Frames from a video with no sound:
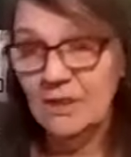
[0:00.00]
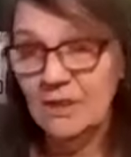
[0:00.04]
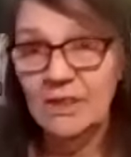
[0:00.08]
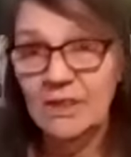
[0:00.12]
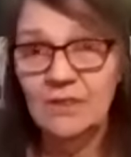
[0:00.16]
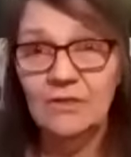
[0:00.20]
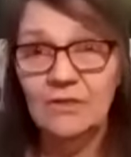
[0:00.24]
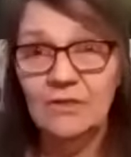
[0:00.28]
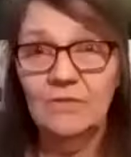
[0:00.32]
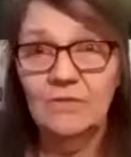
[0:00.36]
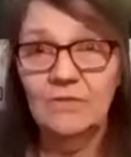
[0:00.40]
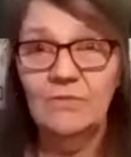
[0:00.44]

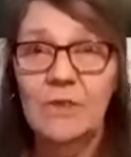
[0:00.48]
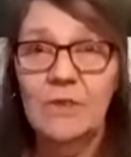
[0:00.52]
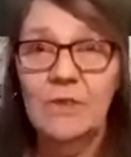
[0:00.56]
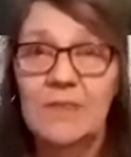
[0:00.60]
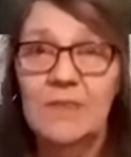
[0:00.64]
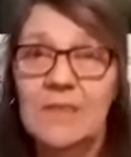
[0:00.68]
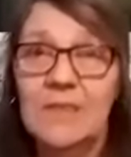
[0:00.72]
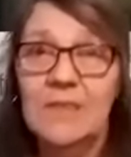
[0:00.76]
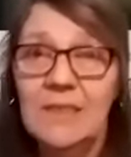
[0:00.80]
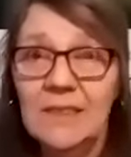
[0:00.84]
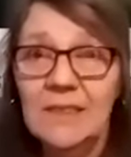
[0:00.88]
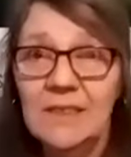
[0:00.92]
at your
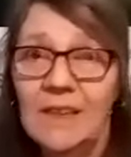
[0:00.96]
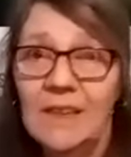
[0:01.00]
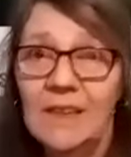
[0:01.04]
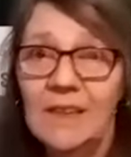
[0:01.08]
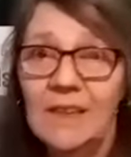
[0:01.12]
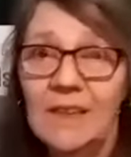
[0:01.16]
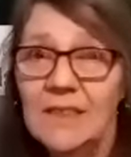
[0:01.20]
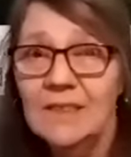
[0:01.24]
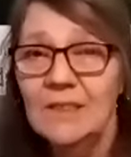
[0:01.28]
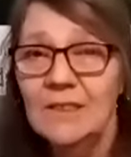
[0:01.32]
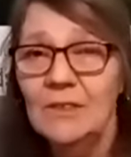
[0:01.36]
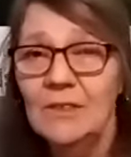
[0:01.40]
14th
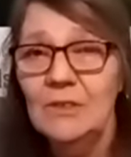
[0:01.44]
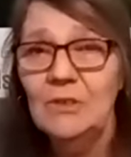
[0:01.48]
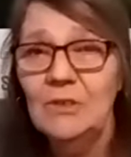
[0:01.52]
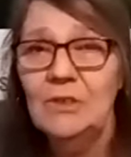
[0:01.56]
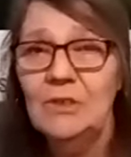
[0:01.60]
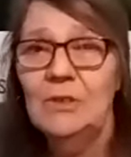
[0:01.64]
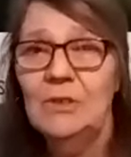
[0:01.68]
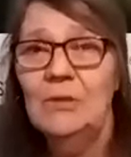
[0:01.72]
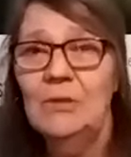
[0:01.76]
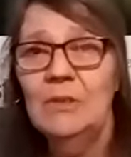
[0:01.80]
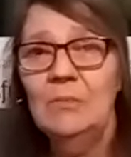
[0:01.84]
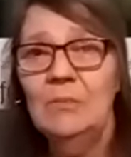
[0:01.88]

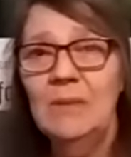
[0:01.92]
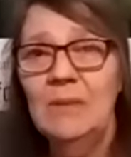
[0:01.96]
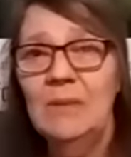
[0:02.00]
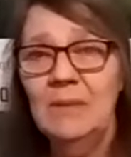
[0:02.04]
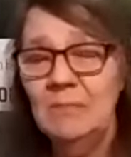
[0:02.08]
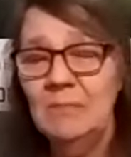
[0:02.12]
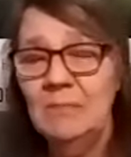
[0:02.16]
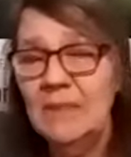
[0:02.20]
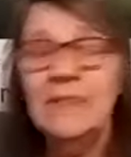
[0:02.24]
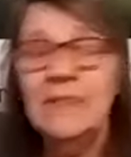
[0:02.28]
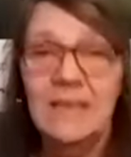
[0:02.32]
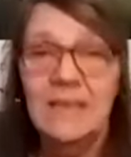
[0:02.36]
constitutional
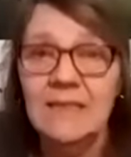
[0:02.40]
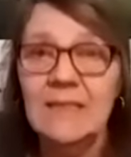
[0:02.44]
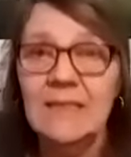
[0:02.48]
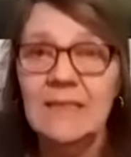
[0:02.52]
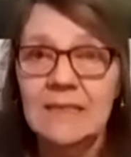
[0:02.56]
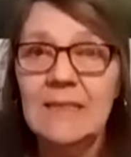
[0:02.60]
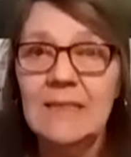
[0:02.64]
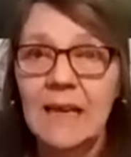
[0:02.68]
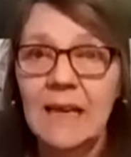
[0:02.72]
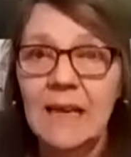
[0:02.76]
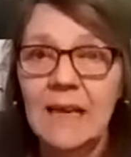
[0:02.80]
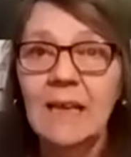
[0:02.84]
amendment, that's
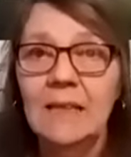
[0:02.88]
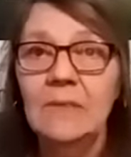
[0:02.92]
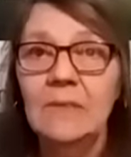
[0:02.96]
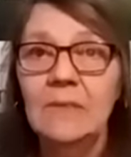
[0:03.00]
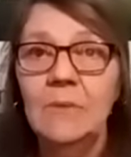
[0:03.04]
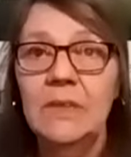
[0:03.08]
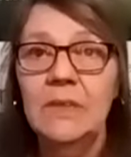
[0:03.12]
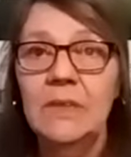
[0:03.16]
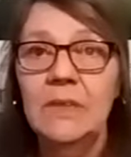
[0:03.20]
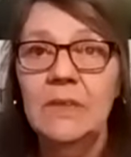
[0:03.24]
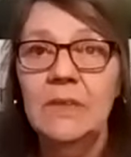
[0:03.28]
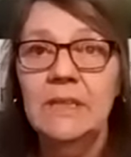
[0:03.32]
exactly
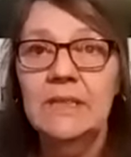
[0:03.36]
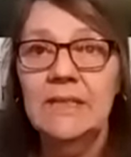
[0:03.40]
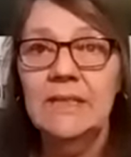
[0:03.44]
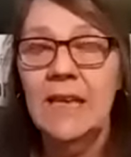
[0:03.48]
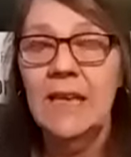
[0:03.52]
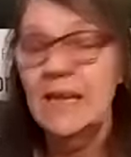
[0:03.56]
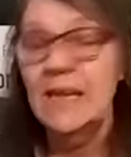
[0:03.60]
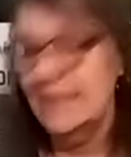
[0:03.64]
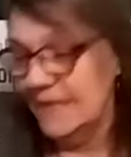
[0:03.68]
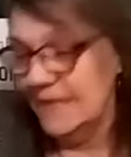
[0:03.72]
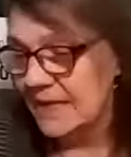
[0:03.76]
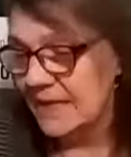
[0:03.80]
what it
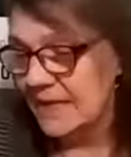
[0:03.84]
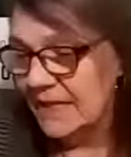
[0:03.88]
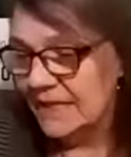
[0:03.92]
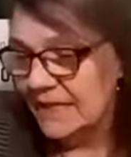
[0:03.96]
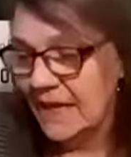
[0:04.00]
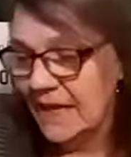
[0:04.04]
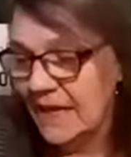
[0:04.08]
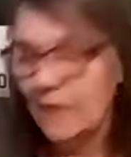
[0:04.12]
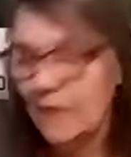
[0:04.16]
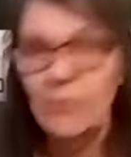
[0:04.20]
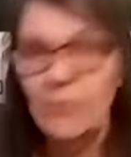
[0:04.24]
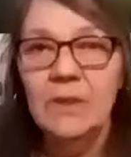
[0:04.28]
says,
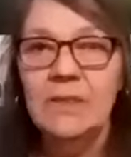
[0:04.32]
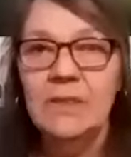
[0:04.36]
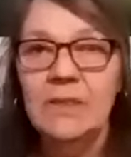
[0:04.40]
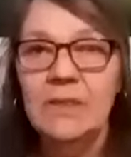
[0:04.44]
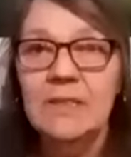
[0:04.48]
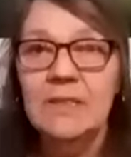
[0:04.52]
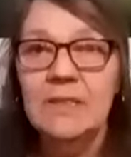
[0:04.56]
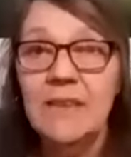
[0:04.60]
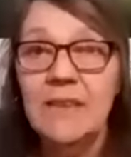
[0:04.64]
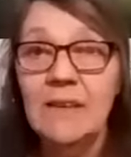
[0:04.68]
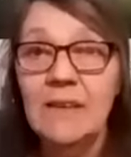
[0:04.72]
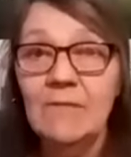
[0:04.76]
that when the
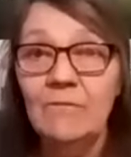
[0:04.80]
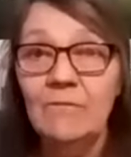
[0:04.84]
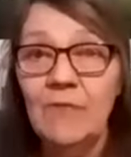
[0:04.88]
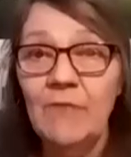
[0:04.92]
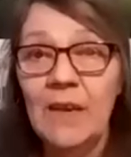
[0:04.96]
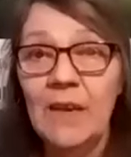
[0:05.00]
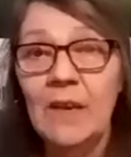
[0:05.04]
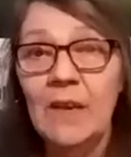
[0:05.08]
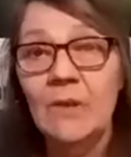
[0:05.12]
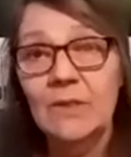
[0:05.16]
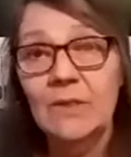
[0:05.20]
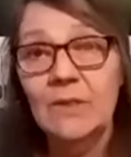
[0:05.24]
state
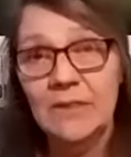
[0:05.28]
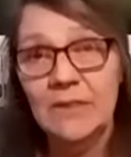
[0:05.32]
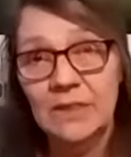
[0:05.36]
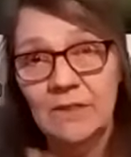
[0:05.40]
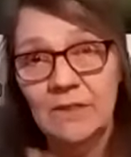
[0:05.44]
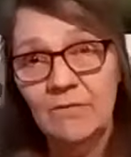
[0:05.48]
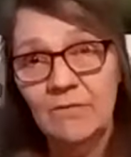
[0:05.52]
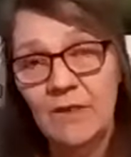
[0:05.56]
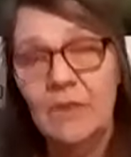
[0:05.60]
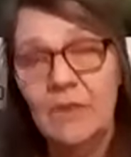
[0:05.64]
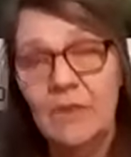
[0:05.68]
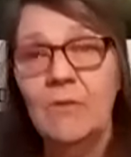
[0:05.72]
fails, that
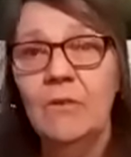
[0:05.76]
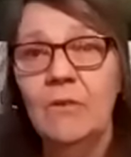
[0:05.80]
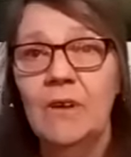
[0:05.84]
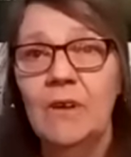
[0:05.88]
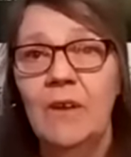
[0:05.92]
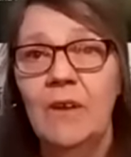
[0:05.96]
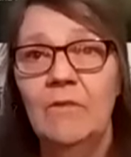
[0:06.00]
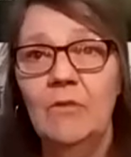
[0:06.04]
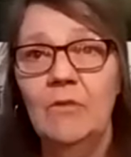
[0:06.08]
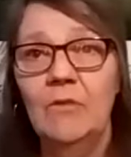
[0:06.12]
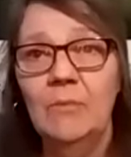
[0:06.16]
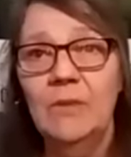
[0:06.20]
the federal
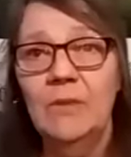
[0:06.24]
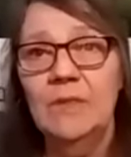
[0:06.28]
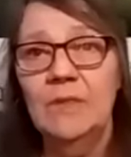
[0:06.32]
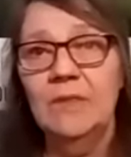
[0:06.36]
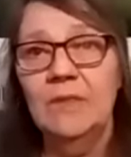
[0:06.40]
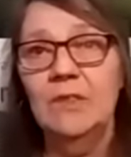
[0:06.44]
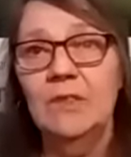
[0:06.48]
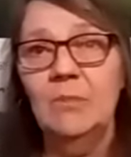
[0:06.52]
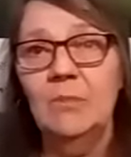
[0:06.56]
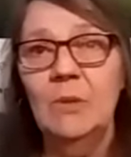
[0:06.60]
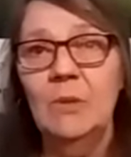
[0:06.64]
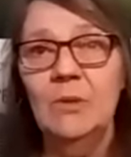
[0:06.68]
government
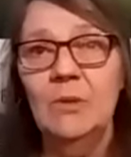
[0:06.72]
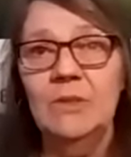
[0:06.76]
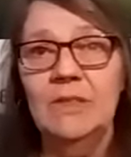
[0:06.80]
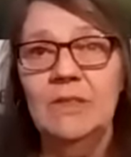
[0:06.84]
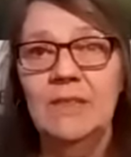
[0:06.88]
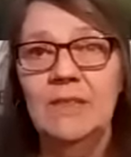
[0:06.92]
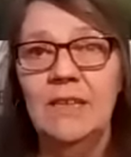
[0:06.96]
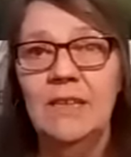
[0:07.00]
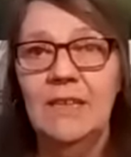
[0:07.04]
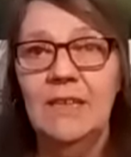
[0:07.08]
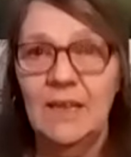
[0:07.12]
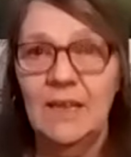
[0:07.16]
is supposed
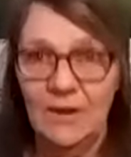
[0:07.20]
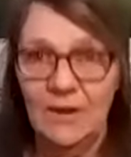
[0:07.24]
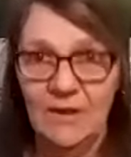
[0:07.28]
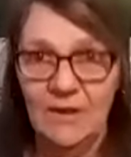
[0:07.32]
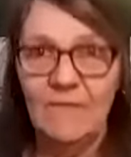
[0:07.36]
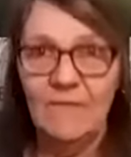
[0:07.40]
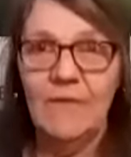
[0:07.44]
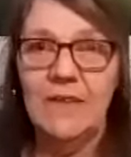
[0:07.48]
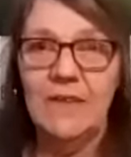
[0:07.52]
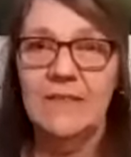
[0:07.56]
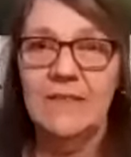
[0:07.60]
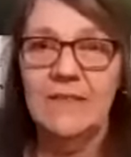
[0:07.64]
to take care
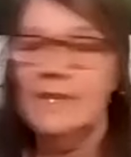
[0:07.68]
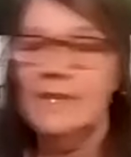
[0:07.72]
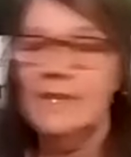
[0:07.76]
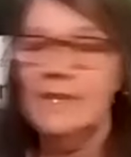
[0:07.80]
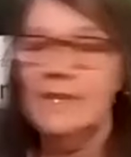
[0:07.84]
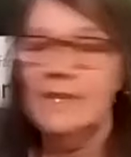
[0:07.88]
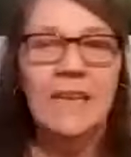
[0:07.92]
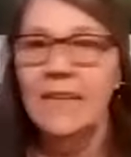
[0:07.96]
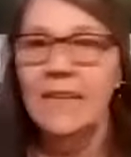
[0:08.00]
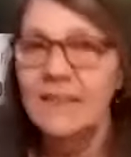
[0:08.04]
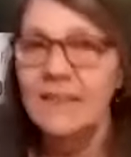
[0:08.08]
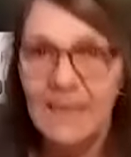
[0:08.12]
of us.
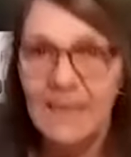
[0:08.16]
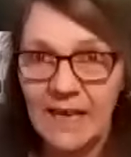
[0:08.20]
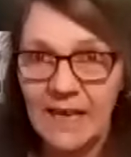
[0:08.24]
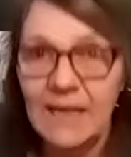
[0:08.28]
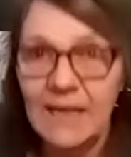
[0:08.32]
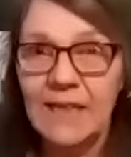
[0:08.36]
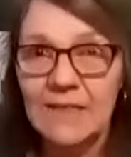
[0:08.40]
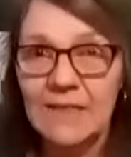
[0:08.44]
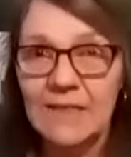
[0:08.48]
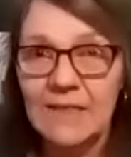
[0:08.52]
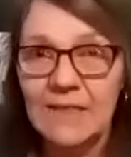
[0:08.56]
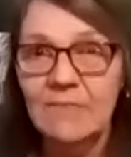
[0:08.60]
And that
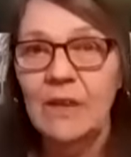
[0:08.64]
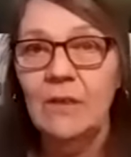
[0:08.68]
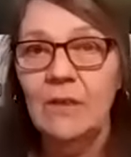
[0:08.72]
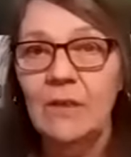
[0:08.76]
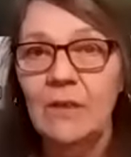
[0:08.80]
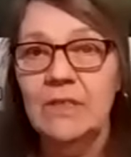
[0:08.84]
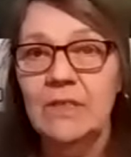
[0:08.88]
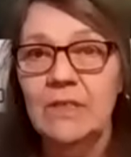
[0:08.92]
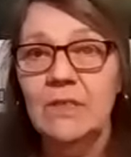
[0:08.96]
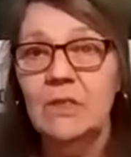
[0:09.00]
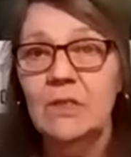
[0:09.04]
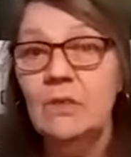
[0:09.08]
has
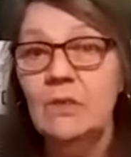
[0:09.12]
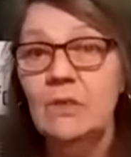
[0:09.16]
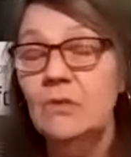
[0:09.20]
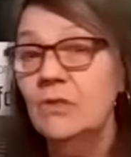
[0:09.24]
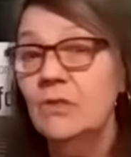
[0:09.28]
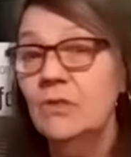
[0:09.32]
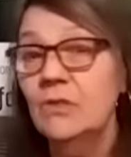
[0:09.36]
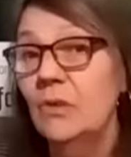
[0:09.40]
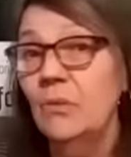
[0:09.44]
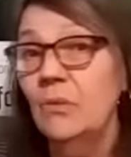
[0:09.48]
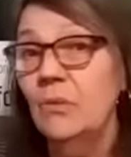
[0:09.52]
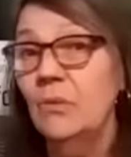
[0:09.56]
failed us too.
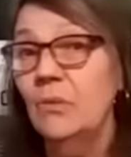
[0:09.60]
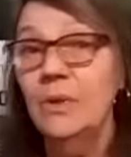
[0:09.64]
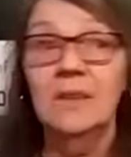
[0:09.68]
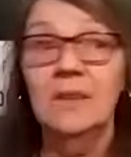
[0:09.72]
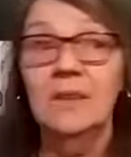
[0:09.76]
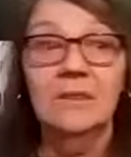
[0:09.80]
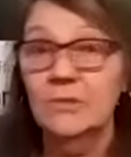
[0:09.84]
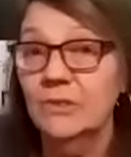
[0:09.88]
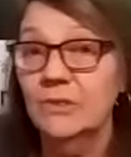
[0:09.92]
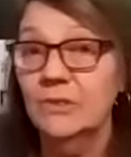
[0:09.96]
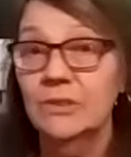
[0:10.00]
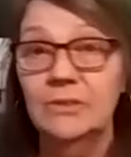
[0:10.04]
So we are
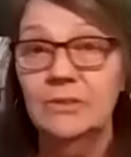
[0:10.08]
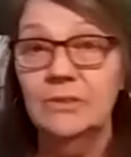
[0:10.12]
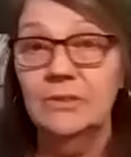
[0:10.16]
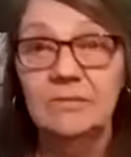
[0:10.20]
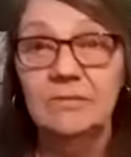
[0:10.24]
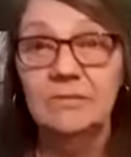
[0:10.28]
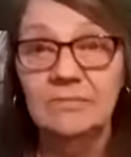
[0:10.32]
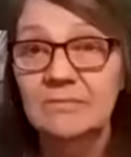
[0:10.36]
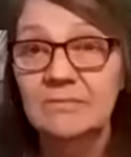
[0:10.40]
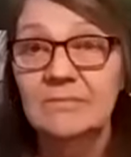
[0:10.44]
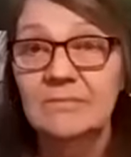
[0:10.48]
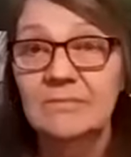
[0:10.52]
screwed.
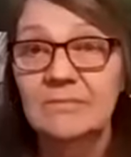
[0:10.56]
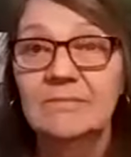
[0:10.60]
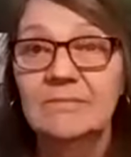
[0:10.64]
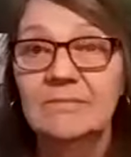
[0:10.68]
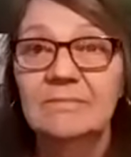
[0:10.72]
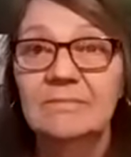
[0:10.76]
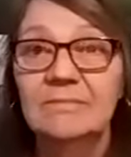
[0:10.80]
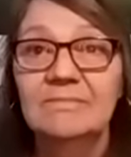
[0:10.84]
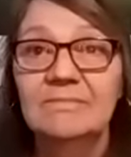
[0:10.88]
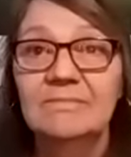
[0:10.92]
Yeah.